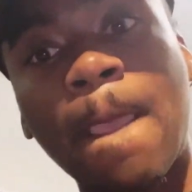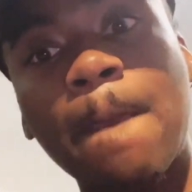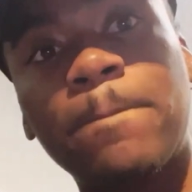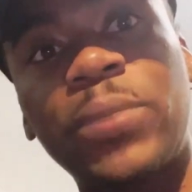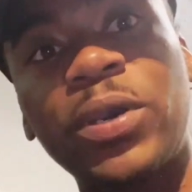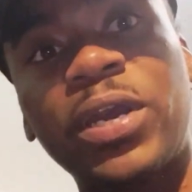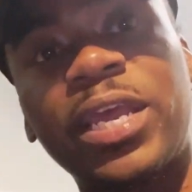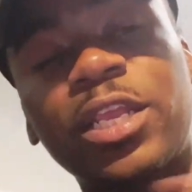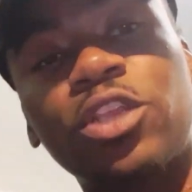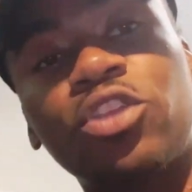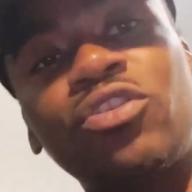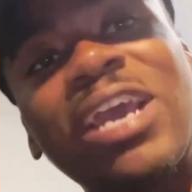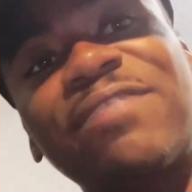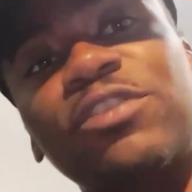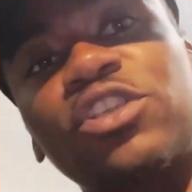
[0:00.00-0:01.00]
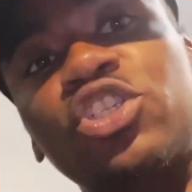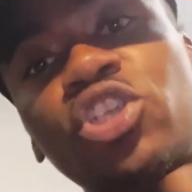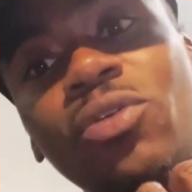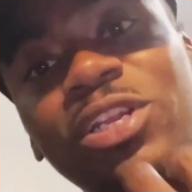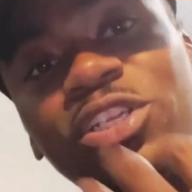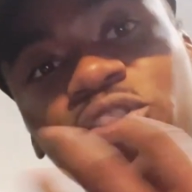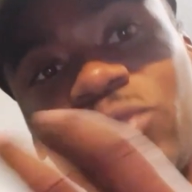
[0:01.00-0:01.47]
But you have to
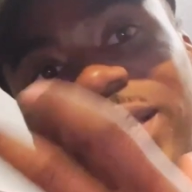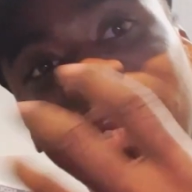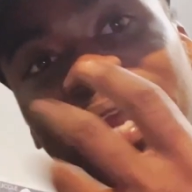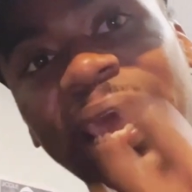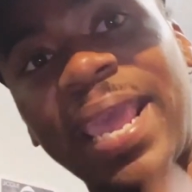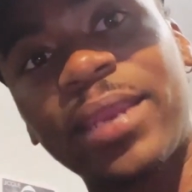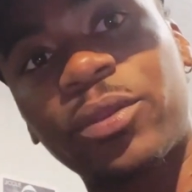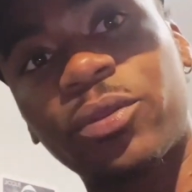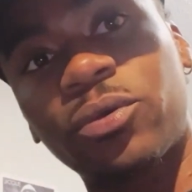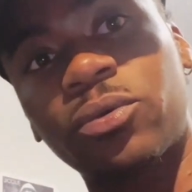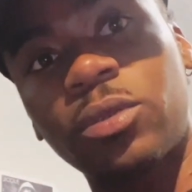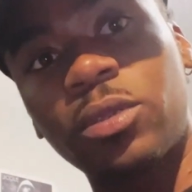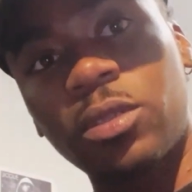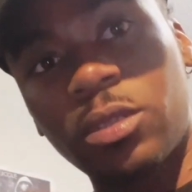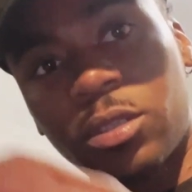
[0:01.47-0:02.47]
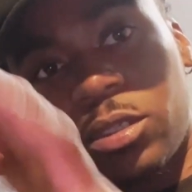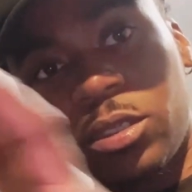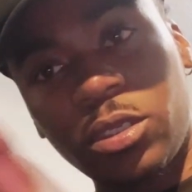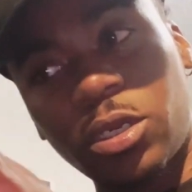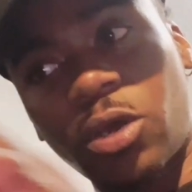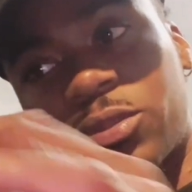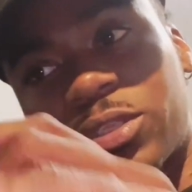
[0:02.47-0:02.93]
show that you can handle,
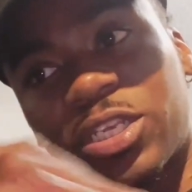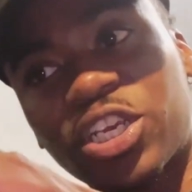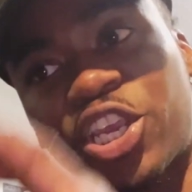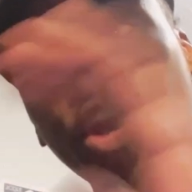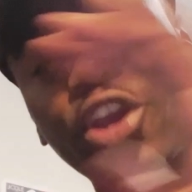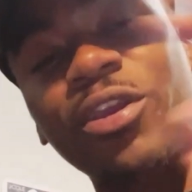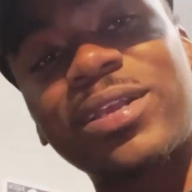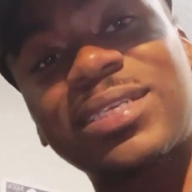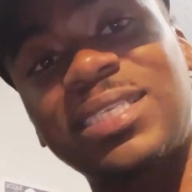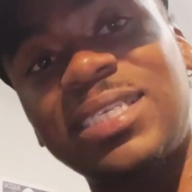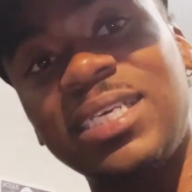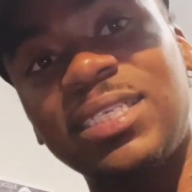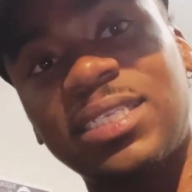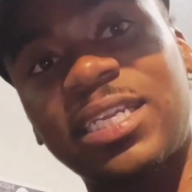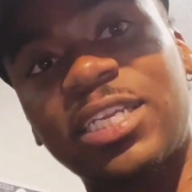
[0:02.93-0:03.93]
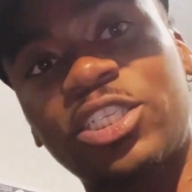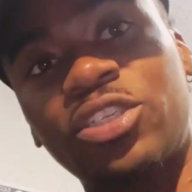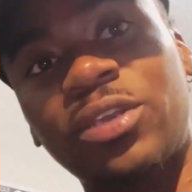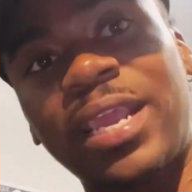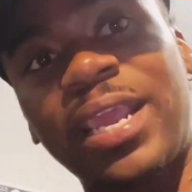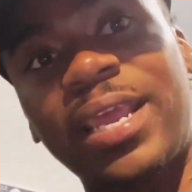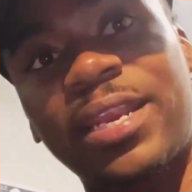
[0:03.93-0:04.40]
you know, the current season that
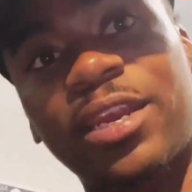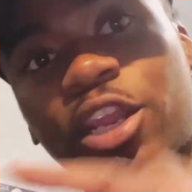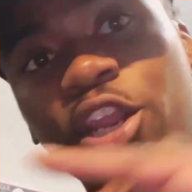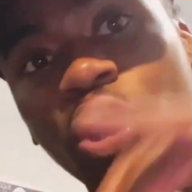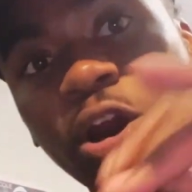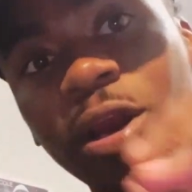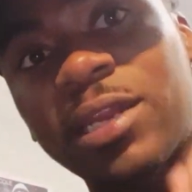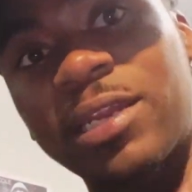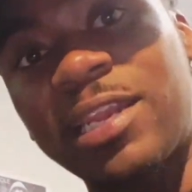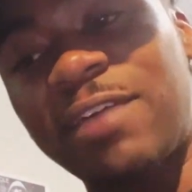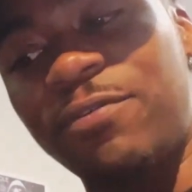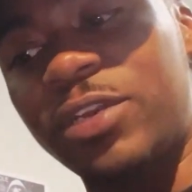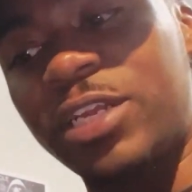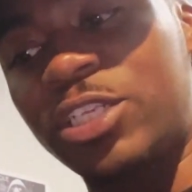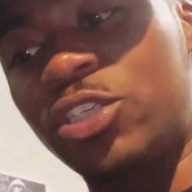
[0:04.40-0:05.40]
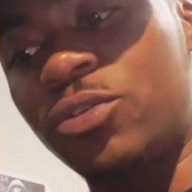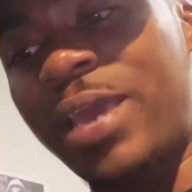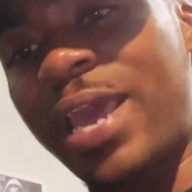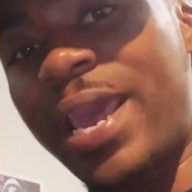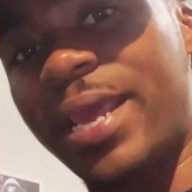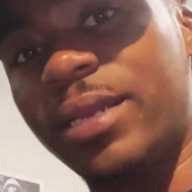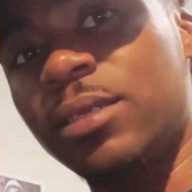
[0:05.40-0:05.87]
you're in and the current level that you're
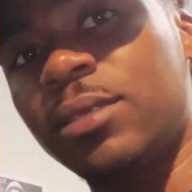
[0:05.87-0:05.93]
at.